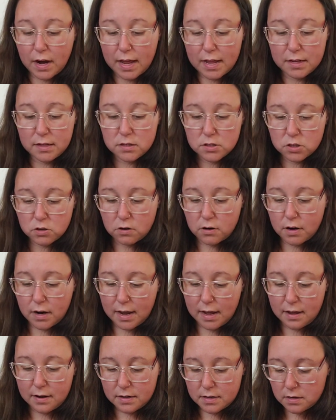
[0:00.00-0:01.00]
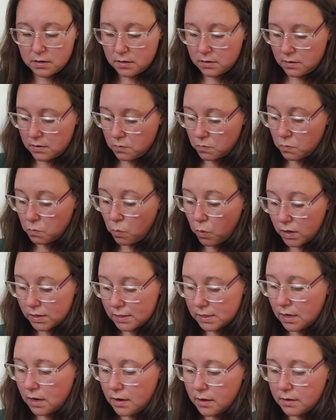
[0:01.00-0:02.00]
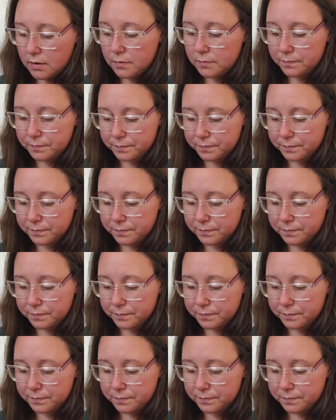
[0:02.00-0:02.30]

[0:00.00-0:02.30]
ends are at one side.